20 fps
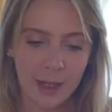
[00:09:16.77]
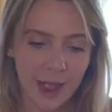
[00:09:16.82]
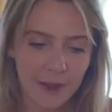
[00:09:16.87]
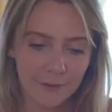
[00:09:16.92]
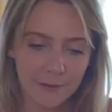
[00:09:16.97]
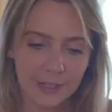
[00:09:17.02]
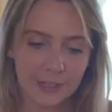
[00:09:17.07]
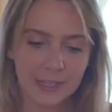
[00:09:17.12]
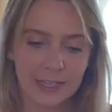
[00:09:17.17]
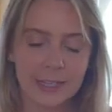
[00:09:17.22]

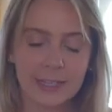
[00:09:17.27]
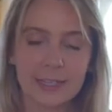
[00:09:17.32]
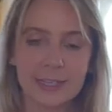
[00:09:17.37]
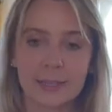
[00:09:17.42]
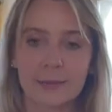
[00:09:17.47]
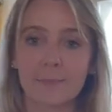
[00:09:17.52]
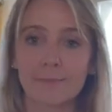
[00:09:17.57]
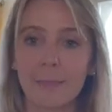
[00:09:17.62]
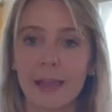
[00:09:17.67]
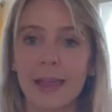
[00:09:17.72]

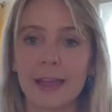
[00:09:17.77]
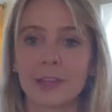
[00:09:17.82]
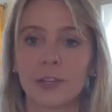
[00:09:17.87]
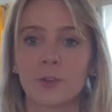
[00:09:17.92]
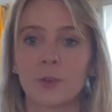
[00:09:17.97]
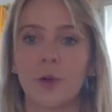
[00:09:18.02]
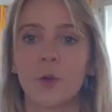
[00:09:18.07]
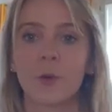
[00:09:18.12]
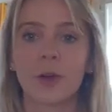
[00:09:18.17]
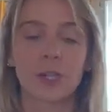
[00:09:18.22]
Everything's
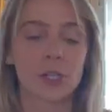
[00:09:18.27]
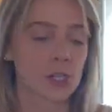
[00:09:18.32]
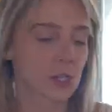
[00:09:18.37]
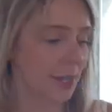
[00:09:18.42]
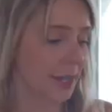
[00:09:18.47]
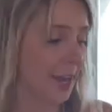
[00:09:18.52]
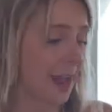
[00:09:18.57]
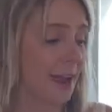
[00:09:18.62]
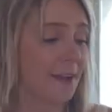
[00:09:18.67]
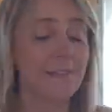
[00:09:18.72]
manual, which
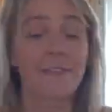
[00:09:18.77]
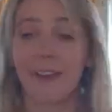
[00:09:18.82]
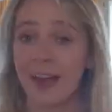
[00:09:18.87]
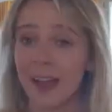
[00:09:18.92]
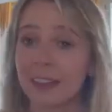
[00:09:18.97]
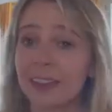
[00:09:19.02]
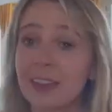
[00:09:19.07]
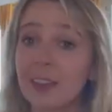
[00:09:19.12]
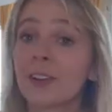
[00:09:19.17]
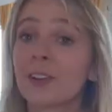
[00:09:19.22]
like I
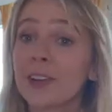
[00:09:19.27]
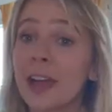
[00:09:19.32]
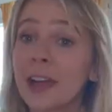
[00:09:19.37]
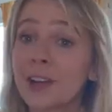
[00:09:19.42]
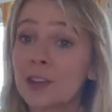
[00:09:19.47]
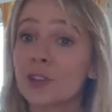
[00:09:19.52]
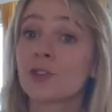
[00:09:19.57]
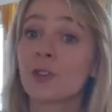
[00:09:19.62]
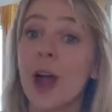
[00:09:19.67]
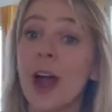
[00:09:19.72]
finally learned how
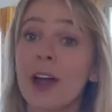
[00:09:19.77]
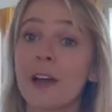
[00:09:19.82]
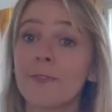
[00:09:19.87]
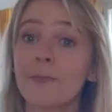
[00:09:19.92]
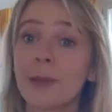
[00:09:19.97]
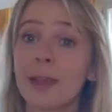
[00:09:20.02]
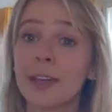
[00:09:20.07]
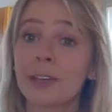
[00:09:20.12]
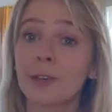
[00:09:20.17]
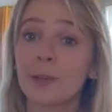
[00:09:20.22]
to drive
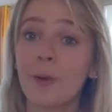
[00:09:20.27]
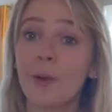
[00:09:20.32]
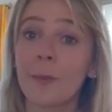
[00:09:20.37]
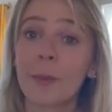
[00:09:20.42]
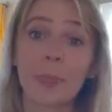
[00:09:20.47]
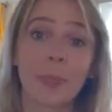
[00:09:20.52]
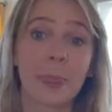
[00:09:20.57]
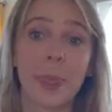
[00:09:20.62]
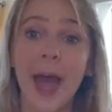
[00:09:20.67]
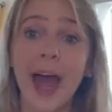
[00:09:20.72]
manual,
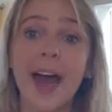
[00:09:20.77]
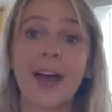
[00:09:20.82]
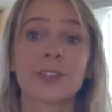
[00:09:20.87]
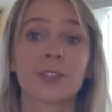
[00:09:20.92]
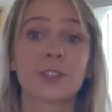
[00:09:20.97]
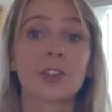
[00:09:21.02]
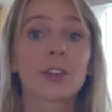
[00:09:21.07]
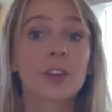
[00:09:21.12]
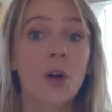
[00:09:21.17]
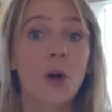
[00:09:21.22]
but that
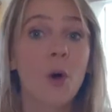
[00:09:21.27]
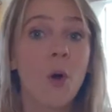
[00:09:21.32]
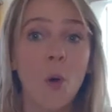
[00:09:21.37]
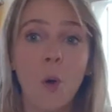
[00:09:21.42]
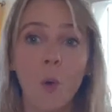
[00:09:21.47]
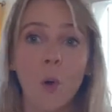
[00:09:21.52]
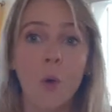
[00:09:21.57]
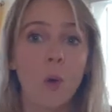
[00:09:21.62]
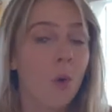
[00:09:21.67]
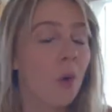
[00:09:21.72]
took a
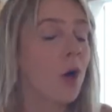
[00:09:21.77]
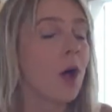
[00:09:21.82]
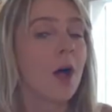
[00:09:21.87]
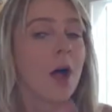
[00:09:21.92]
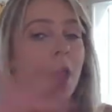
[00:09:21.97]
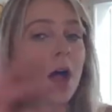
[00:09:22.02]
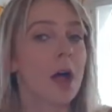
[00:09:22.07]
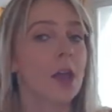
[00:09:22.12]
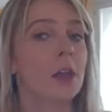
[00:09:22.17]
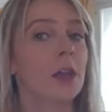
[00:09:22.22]
whole
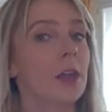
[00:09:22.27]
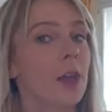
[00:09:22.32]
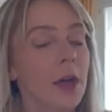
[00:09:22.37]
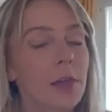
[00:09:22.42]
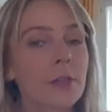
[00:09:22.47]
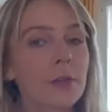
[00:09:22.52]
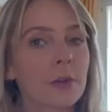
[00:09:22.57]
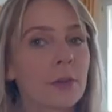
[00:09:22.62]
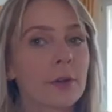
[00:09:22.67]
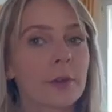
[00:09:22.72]

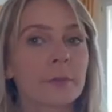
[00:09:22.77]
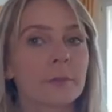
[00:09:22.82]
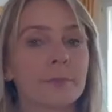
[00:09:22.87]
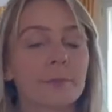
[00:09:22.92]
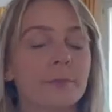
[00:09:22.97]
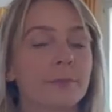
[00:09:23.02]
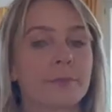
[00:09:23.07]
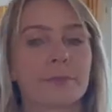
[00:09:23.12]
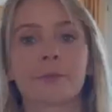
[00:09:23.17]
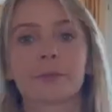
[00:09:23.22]
another
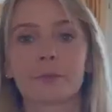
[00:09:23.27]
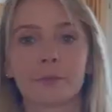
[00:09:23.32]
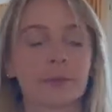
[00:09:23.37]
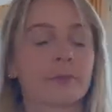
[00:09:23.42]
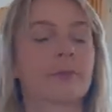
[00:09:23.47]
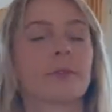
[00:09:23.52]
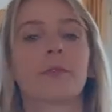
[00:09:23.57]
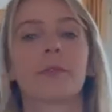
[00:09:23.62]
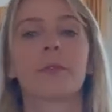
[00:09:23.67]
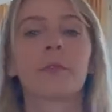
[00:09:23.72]

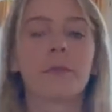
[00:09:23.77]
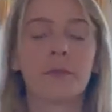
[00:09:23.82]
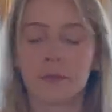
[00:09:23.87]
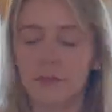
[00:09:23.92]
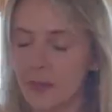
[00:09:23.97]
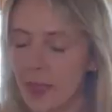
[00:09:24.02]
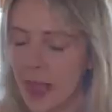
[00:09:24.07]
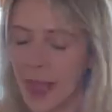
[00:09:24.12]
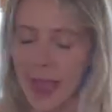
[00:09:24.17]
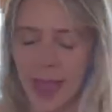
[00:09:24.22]

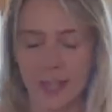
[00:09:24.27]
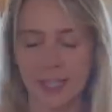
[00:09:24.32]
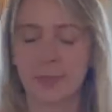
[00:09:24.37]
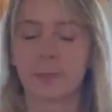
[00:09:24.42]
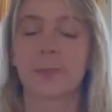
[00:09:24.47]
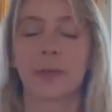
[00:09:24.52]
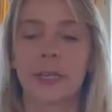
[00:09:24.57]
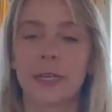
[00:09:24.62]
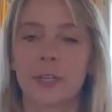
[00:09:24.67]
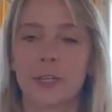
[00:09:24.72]

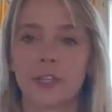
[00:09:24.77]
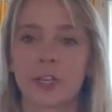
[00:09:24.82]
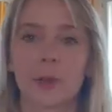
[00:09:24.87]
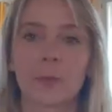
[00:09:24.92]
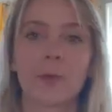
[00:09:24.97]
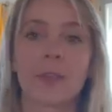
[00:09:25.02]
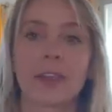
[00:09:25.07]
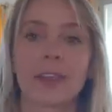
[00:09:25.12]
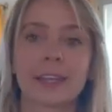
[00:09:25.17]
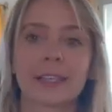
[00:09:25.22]
expedition
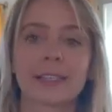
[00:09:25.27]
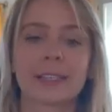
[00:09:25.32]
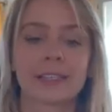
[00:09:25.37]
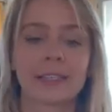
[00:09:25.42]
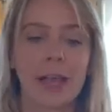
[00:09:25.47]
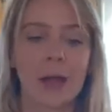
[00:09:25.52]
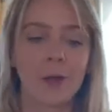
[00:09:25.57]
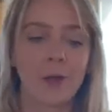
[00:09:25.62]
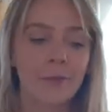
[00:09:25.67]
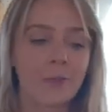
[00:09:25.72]
within
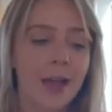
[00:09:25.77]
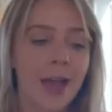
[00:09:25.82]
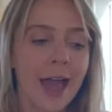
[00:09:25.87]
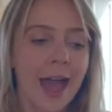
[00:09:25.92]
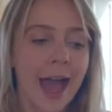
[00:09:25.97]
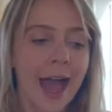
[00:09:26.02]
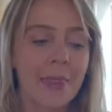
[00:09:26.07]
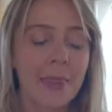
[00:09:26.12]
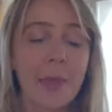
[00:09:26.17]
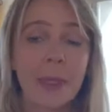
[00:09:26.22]
itself.
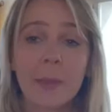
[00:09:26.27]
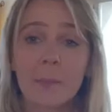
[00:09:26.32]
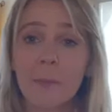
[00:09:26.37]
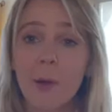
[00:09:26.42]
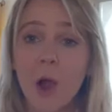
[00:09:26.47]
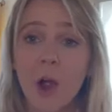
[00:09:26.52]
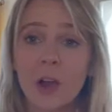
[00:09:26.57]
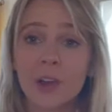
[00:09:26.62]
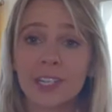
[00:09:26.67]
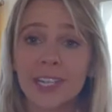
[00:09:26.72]
And then the
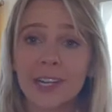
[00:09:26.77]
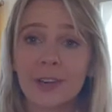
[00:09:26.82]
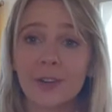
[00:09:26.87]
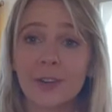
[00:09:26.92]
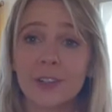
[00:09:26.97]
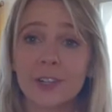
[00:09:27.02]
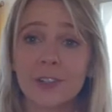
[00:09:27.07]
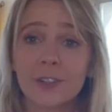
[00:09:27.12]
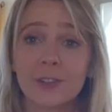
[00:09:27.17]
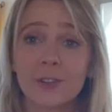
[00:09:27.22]
parking
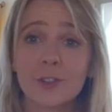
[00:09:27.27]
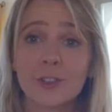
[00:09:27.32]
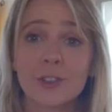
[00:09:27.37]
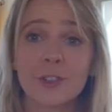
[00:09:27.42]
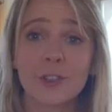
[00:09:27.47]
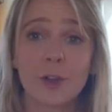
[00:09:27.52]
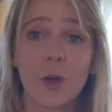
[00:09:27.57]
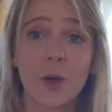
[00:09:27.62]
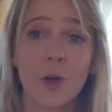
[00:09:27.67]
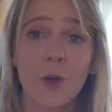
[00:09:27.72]
garages are
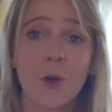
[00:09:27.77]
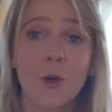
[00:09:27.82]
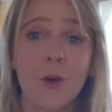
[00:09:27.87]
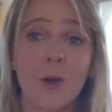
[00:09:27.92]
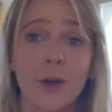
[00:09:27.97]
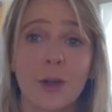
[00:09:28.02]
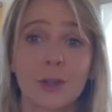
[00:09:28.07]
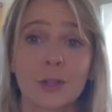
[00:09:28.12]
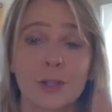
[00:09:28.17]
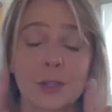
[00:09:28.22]

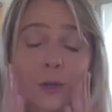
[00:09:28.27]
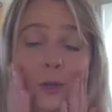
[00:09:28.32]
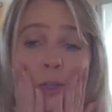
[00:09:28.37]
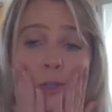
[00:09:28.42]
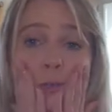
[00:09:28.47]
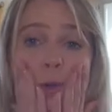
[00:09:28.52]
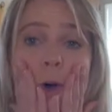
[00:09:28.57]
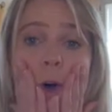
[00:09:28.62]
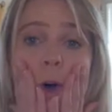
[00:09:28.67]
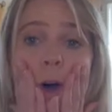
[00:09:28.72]
so
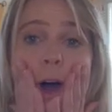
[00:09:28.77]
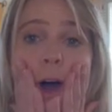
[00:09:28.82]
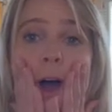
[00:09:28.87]
small.